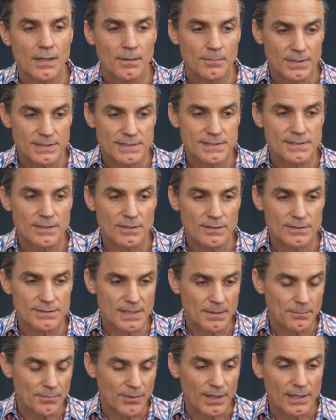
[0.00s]
but still
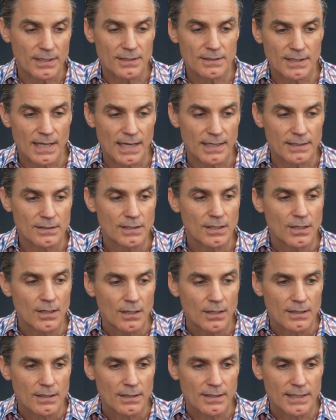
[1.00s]
something that
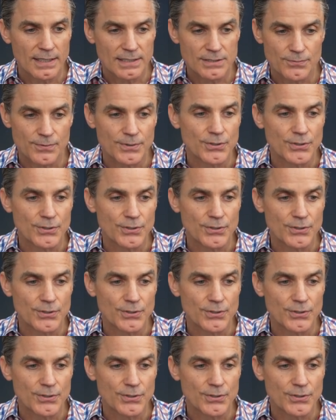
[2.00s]
gets